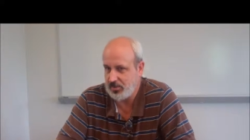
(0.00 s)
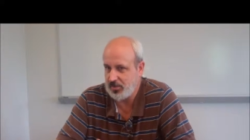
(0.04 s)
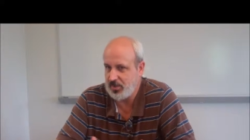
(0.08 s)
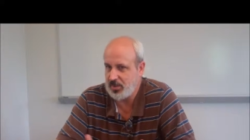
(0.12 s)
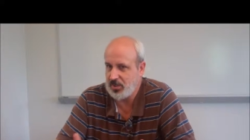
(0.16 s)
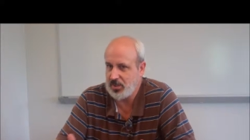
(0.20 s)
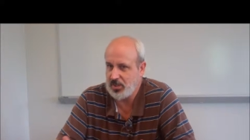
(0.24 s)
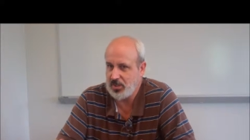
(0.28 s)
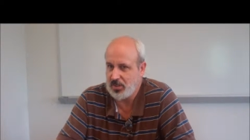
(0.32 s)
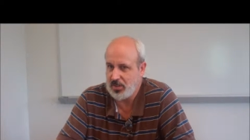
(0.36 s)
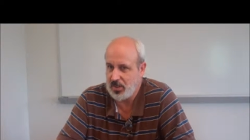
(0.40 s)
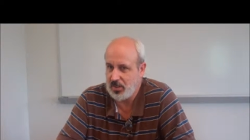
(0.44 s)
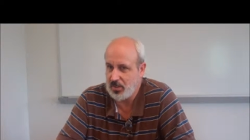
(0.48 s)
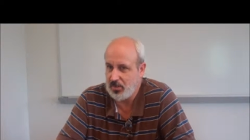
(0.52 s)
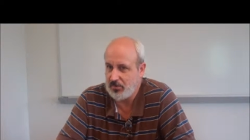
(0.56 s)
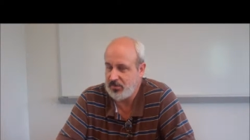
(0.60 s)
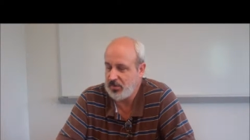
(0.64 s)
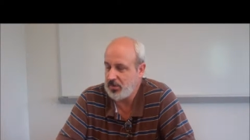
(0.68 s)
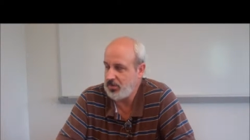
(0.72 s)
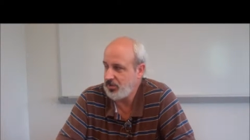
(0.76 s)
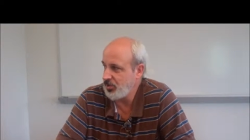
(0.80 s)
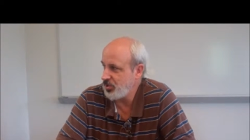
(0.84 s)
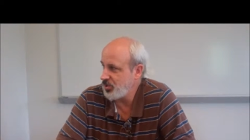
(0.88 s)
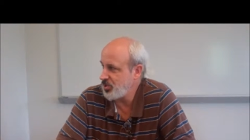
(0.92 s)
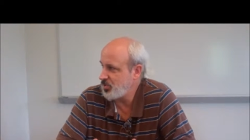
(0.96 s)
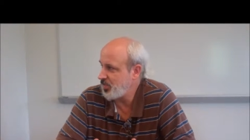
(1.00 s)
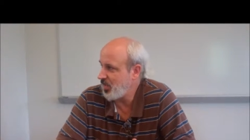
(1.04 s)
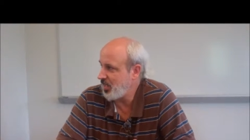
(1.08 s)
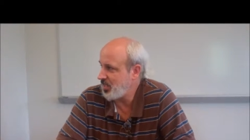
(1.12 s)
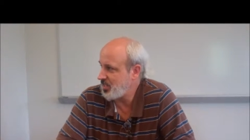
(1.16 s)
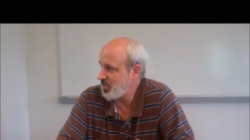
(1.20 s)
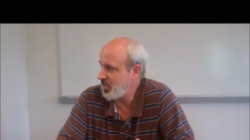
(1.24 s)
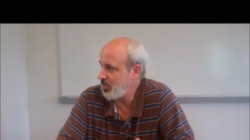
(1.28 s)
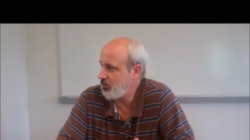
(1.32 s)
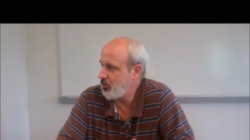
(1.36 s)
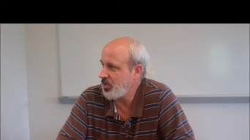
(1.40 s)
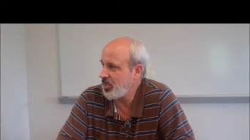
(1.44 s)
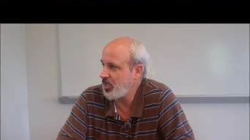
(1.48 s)
committee, and then the voters, by the
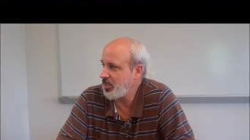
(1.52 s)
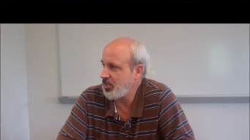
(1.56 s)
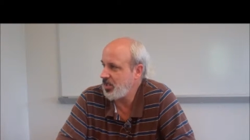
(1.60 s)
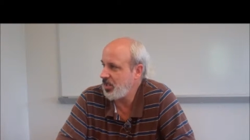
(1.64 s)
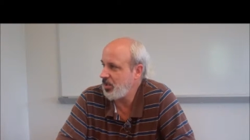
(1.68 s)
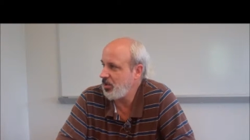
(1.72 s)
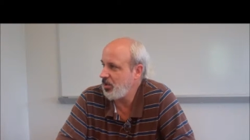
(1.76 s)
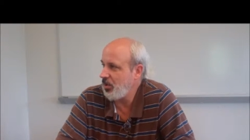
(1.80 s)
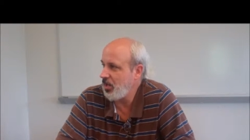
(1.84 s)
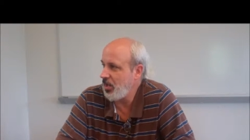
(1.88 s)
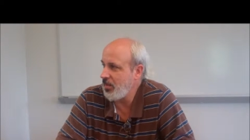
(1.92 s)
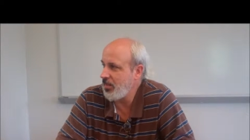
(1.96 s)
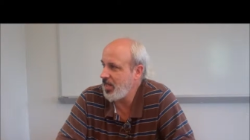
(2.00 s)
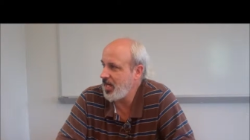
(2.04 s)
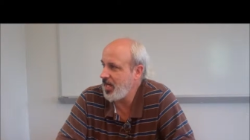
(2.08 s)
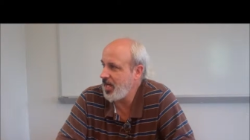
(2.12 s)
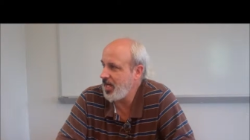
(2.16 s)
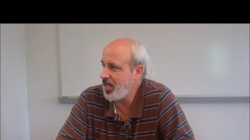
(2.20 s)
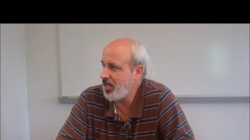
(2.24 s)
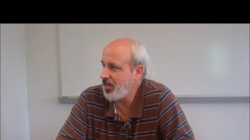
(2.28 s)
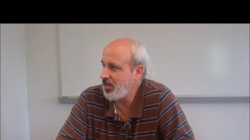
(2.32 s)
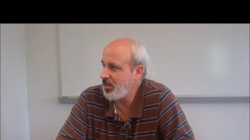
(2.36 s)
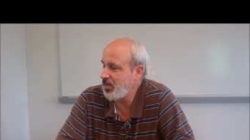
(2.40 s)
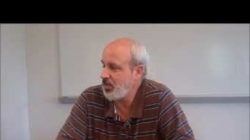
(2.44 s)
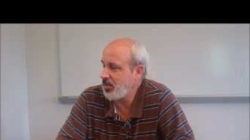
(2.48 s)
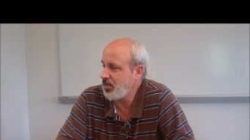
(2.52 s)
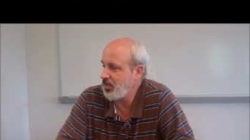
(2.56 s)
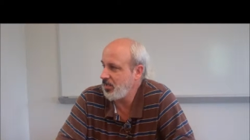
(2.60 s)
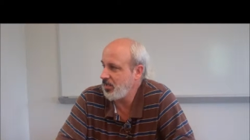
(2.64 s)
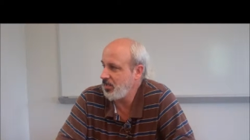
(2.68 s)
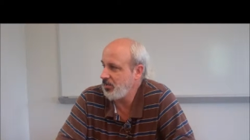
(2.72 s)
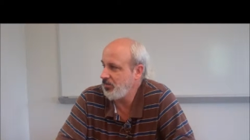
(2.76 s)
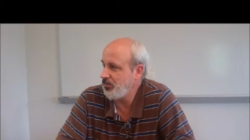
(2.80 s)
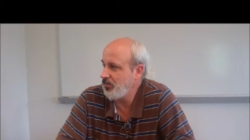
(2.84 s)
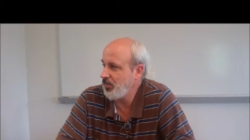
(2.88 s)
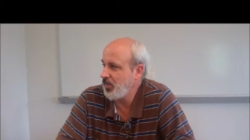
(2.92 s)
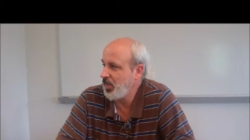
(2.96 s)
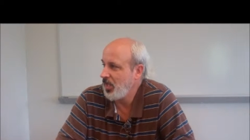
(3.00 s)
time we got done all of that,
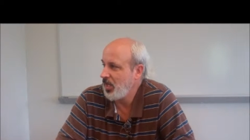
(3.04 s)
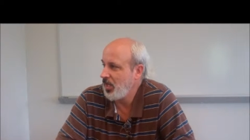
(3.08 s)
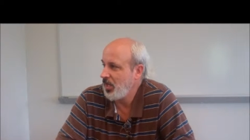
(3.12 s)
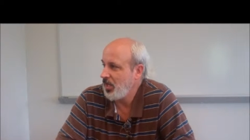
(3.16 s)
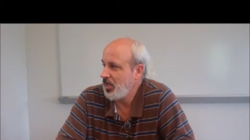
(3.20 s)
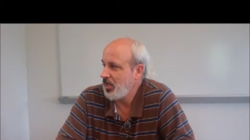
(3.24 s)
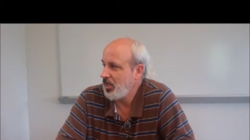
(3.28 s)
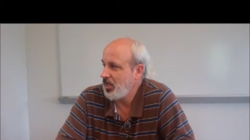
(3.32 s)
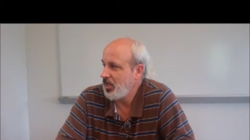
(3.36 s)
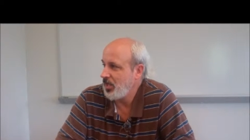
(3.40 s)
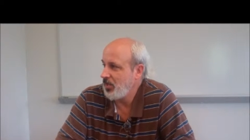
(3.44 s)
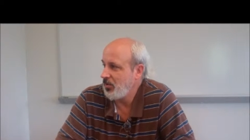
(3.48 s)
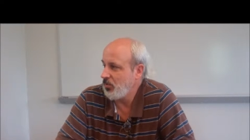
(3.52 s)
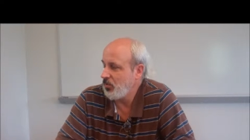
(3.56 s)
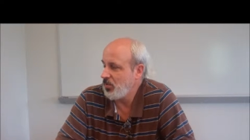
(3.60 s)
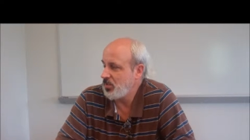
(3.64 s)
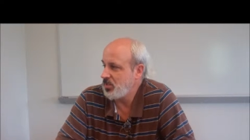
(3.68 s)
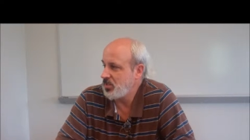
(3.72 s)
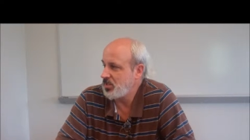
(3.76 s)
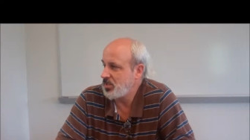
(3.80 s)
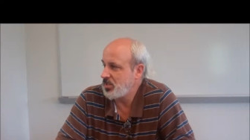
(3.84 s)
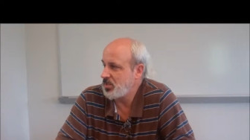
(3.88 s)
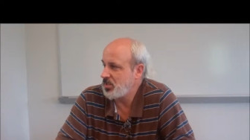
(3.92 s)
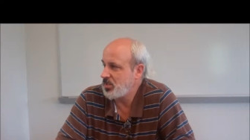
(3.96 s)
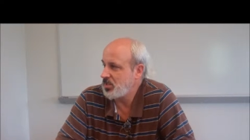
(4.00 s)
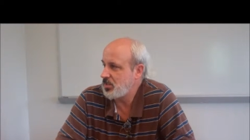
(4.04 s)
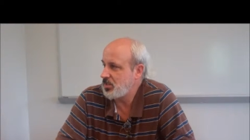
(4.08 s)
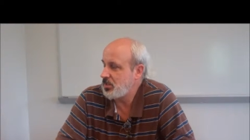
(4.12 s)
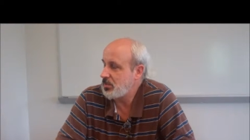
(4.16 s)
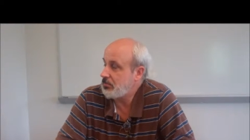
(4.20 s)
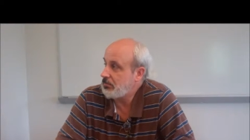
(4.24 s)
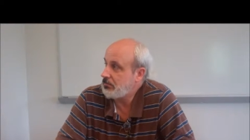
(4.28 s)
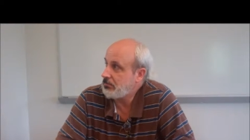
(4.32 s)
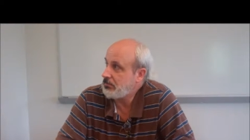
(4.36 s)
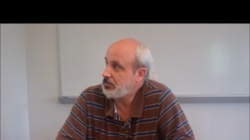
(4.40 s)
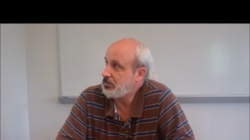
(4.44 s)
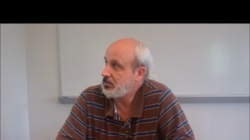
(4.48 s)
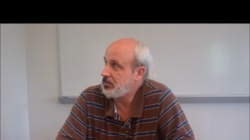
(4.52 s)
um, it
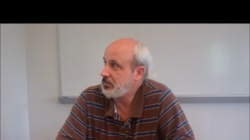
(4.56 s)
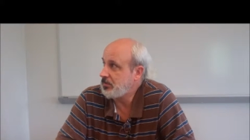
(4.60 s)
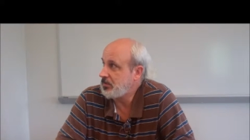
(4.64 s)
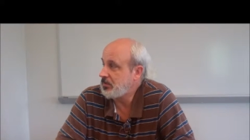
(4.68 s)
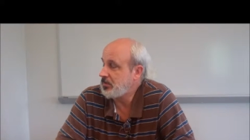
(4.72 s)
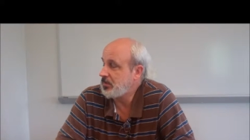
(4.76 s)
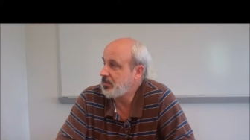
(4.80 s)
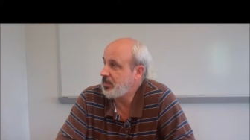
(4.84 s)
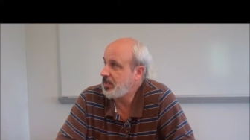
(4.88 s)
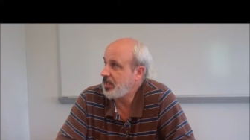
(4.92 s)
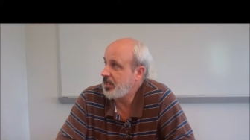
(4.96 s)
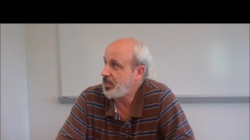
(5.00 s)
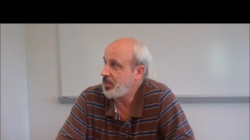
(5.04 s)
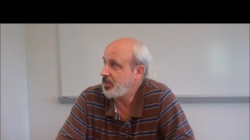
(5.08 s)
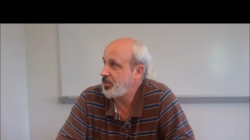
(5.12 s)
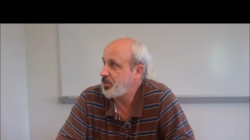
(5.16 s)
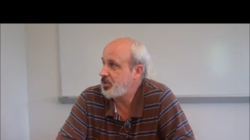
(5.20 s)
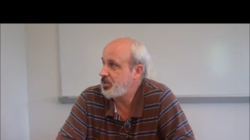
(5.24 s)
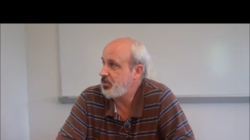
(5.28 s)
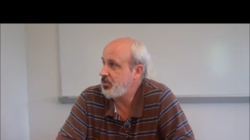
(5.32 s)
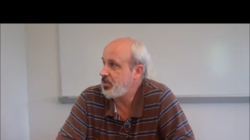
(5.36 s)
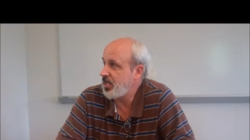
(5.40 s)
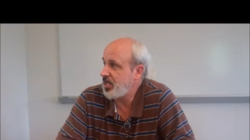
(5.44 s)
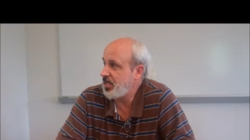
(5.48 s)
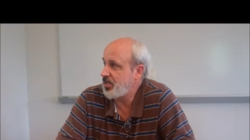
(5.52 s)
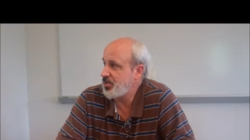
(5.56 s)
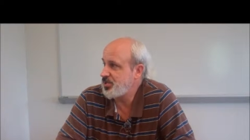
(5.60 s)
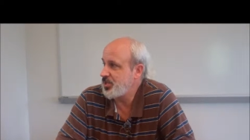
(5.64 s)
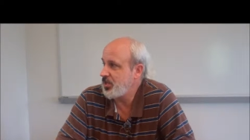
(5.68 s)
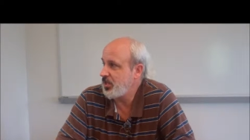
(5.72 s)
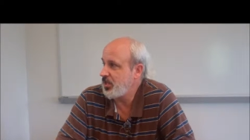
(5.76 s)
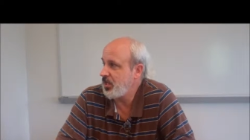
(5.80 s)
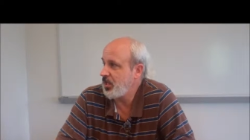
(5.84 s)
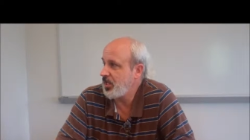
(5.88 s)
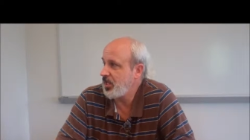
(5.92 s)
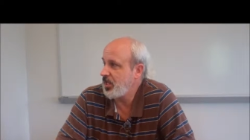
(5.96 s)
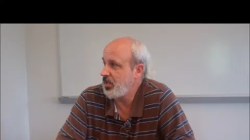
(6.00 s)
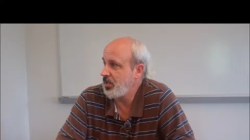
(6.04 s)
was late
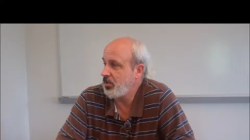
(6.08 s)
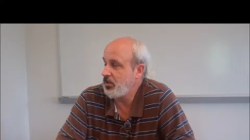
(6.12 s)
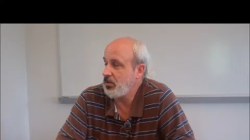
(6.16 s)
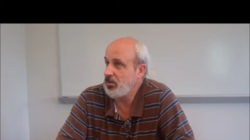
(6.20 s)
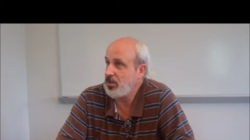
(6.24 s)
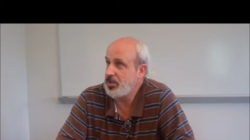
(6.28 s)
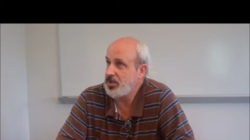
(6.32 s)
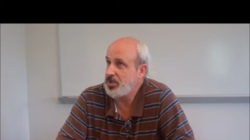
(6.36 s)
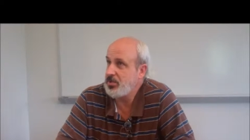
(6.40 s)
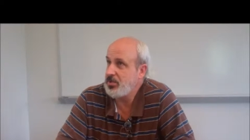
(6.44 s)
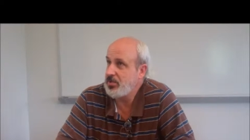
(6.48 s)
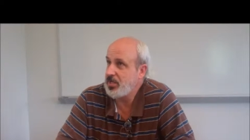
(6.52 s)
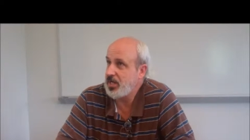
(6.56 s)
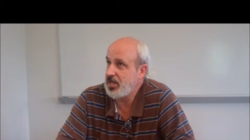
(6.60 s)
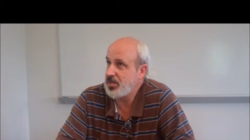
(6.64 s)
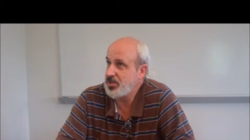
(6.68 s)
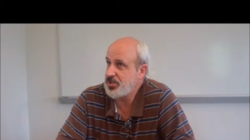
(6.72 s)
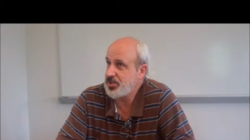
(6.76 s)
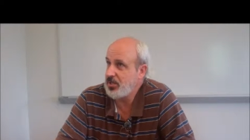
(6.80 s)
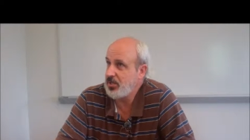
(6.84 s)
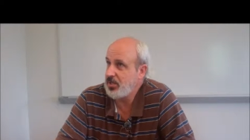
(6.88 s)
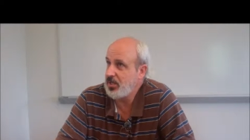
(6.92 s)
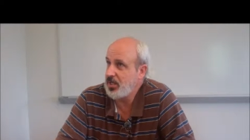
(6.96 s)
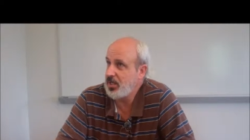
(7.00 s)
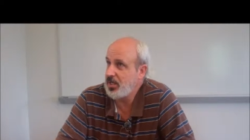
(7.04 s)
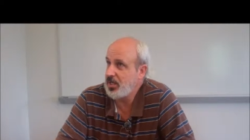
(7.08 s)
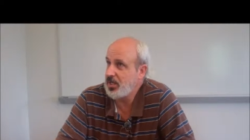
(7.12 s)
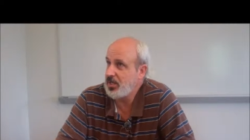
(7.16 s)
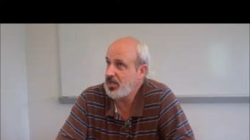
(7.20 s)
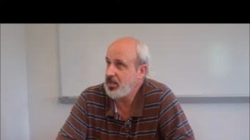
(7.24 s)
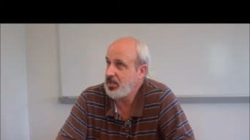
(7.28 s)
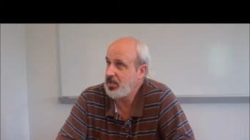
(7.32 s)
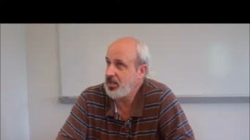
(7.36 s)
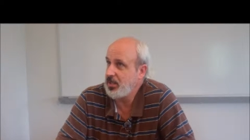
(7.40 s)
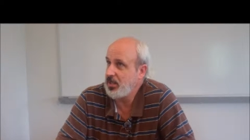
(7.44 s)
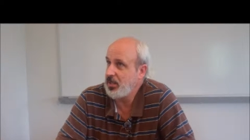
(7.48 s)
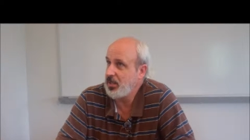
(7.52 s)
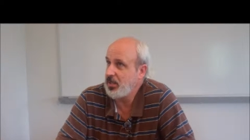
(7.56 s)
2008, early
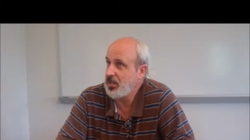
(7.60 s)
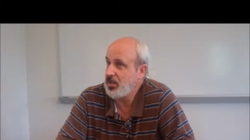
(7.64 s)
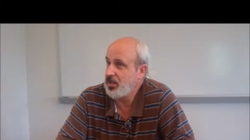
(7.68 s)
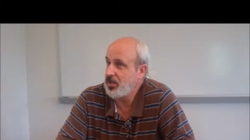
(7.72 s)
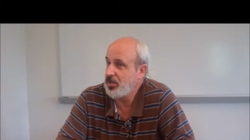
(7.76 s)
2009,